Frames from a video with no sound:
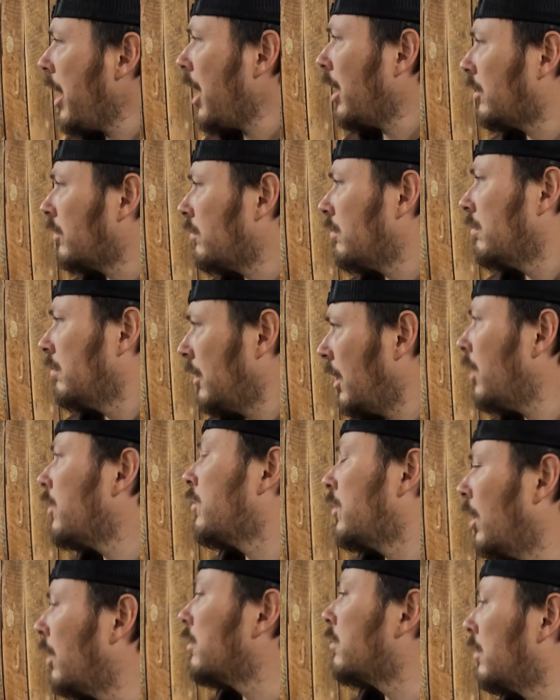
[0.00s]
yes.
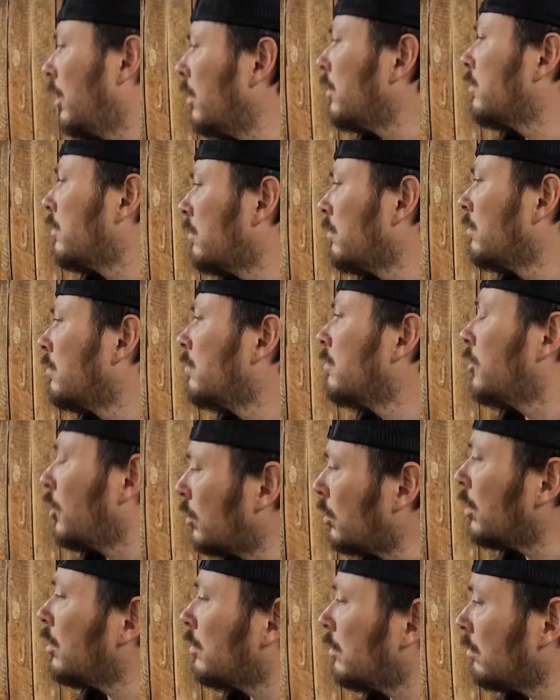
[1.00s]
Yes, yes, yes.
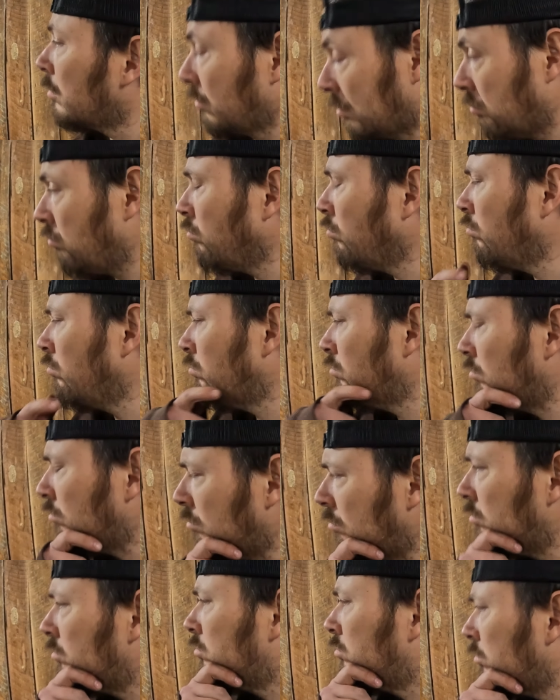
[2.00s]
Yes, yes.
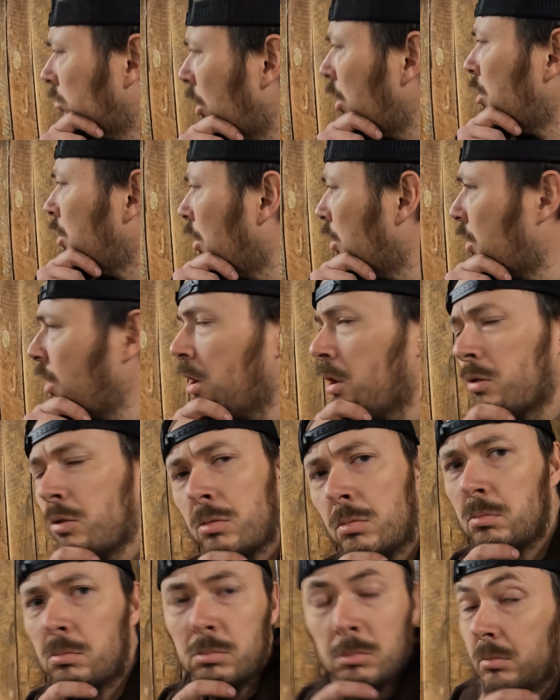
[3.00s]
Hmm. Yes, yes,
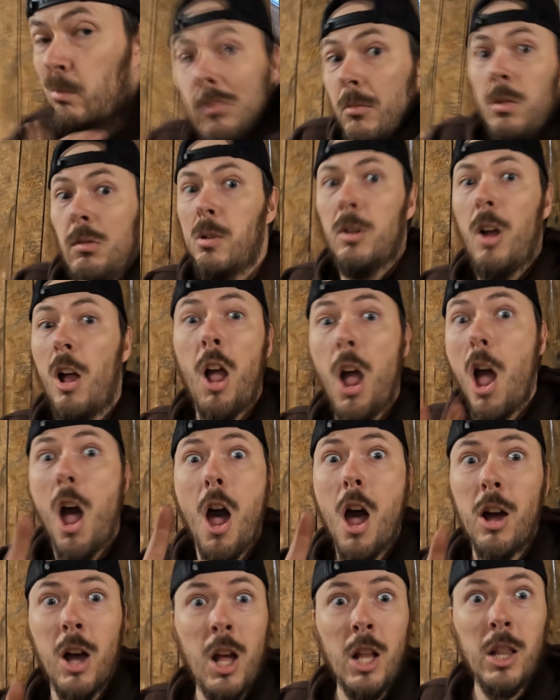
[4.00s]
yes. Oh,